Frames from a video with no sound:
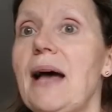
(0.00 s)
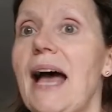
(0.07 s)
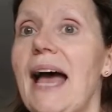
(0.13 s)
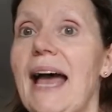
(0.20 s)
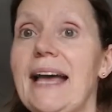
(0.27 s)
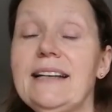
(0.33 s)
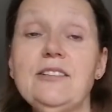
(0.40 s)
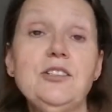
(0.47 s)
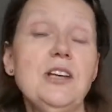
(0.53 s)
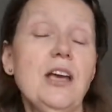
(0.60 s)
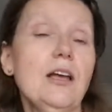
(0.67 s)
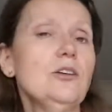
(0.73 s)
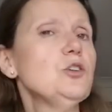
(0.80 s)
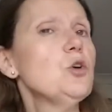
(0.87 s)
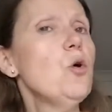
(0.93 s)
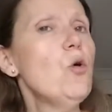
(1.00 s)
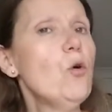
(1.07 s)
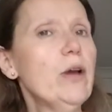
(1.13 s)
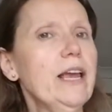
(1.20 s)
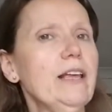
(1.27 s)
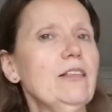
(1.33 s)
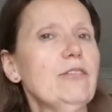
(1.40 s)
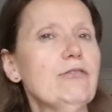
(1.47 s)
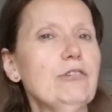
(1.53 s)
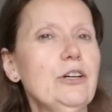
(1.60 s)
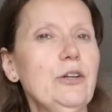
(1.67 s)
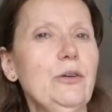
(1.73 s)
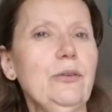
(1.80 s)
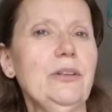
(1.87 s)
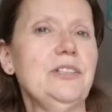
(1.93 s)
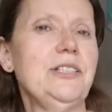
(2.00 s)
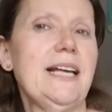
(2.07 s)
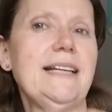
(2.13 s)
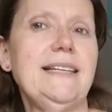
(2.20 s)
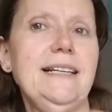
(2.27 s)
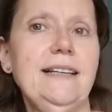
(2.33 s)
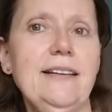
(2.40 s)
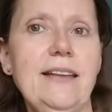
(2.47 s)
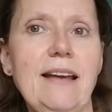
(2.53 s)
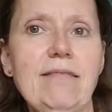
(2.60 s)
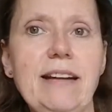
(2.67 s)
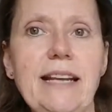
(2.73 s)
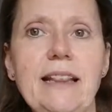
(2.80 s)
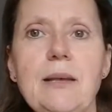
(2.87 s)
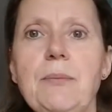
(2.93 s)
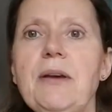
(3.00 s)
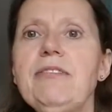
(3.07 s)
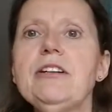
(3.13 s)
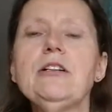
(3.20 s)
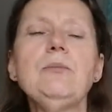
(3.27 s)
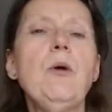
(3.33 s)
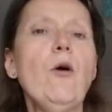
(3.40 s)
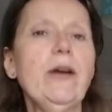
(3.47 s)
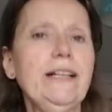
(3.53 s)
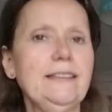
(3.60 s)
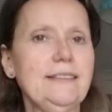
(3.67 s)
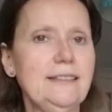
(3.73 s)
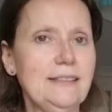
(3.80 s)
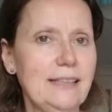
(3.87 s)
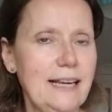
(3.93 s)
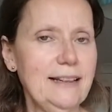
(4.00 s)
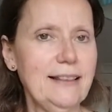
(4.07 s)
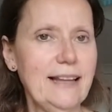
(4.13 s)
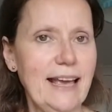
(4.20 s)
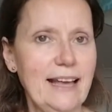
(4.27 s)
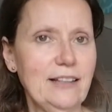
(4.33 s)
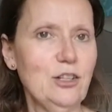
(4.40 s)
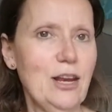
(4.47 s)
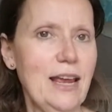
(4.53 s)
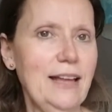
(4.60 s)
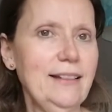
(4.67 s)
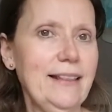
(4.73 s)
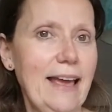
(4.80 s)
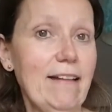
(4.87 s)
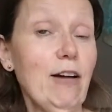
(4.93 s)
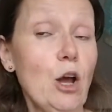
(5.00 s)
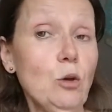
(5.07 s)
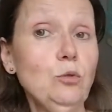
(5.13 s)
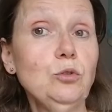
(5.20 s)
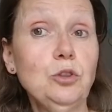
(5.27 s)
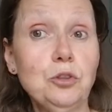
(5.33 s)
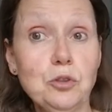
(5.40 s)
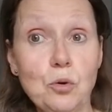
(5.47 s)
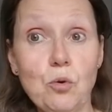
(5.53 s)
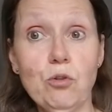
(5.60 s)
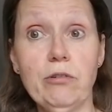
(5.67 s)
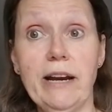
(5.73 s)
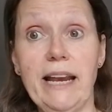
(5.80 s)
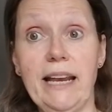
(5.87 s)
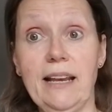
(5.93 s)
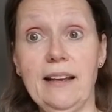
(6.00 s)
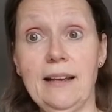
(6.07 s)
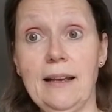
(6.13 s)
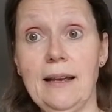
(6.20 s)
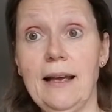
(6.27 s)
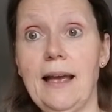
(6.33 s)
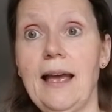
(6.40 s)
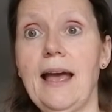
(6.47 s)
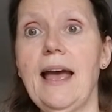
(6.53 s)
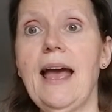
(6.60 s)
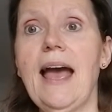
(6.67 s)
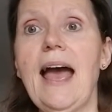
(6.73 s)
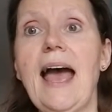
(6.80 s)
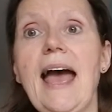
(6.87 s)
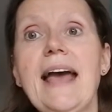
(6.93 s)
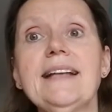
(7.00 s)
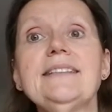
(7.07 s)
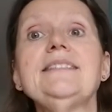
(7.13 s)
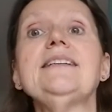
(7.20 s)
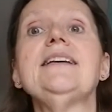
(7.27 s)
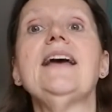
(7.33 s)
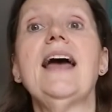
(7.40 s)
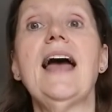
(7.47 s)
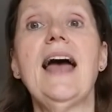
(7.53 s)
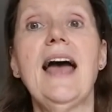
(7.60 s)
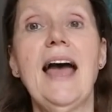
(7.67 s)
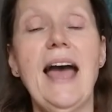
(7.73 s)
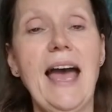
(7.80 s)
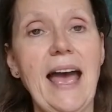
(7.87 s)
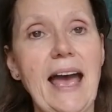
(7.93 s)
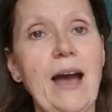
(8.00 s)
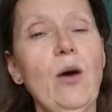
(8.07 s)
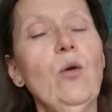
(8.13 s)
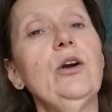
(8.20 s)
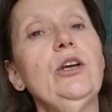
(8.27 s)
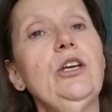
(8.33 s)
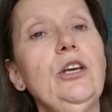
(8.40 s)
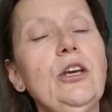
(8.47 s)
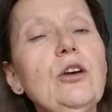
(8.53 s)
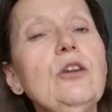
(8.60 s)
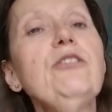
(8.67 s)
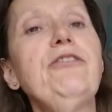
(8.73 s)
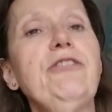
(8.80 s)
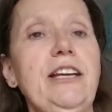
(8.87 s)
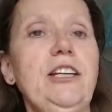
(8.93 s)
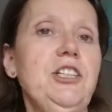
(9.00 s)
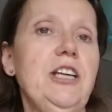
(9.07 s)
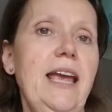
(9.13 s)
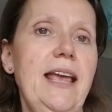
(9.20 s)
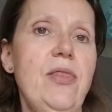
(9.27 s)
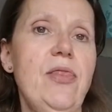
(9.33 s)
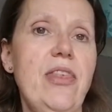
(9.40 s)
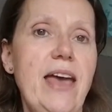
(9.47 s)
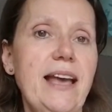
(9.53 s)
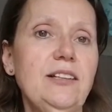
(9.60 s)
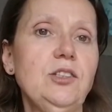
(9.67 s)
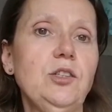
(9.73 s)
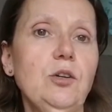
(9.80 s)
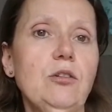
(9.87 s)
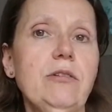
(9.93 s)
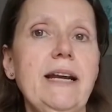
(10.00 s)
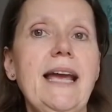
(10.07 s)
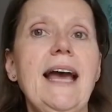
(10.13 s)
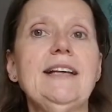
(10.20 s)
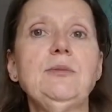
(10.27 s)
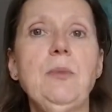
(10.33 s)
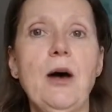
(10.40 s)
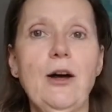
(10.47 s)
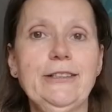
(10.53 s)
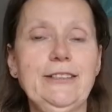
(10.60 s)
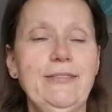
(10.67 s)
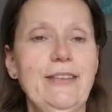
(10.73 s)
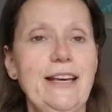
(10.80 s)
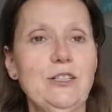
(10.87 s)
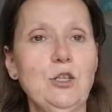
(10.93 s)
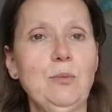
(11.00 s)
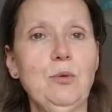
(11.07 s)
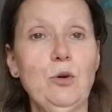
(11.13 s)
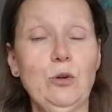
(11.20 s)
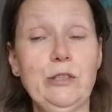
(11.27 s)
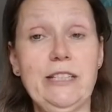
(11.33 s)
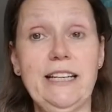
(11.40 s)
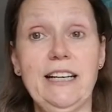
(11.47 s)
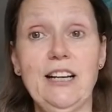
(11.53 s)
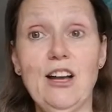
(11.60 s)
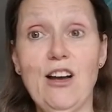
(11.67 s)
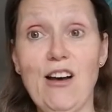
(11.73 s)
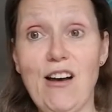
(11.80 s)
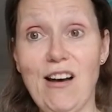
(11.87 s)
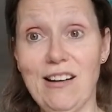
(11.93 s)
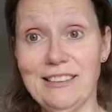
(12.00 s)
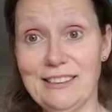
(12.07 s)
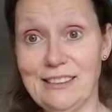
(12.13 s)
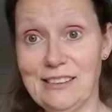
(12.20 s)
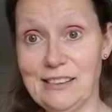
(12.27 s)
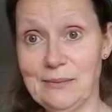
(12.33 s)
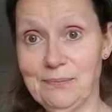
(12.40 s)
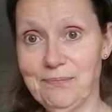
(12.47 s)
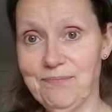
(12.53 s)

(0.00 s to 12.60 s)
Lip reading: and talking through the setting that they're in, the pivotal points in their own story, and how you feature in their story as part of their supporting cast.